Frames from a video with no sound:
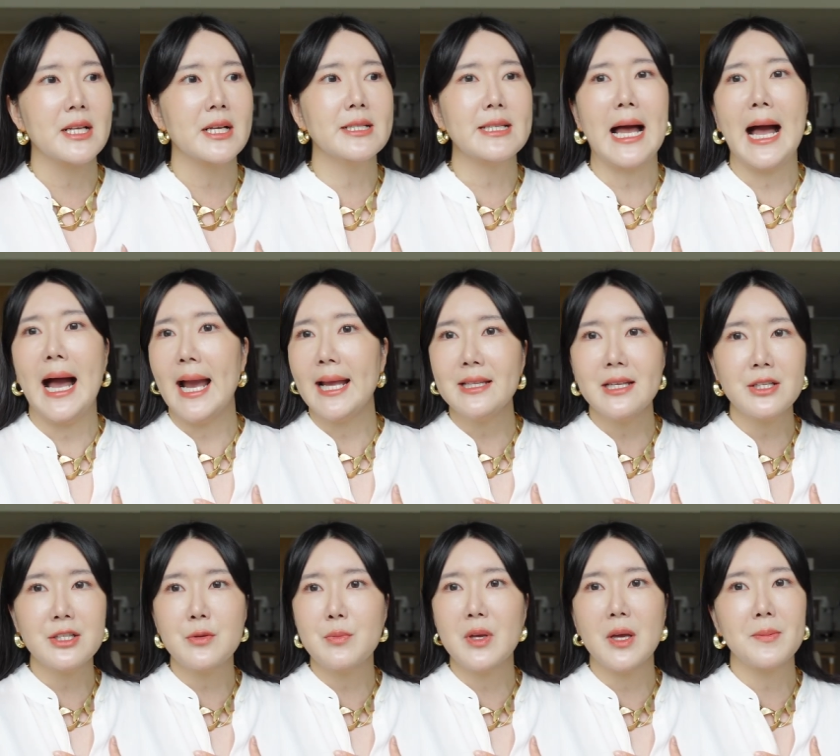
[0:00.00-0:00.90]
because I
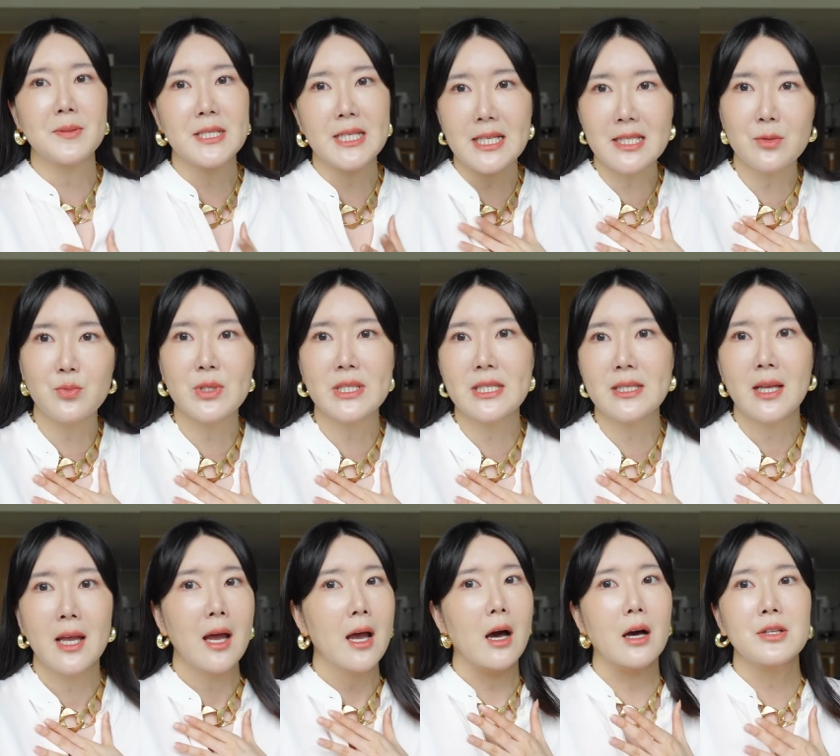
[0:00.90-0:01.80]
need to be obsessed
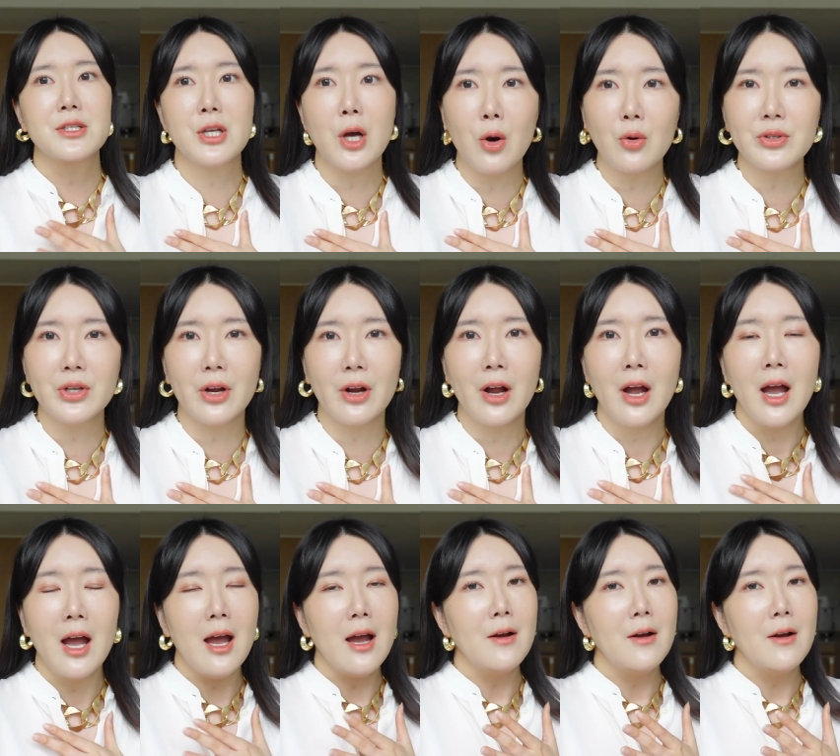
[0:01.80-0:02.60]
with a toner.